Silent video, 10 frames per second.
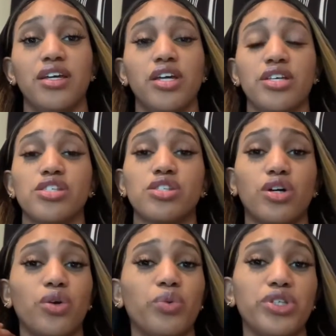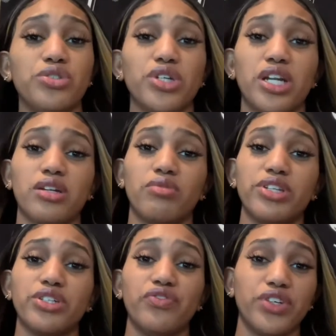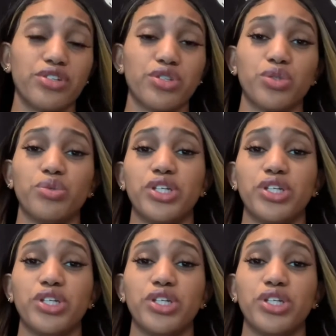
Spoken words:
So when you try to run your fingers through it,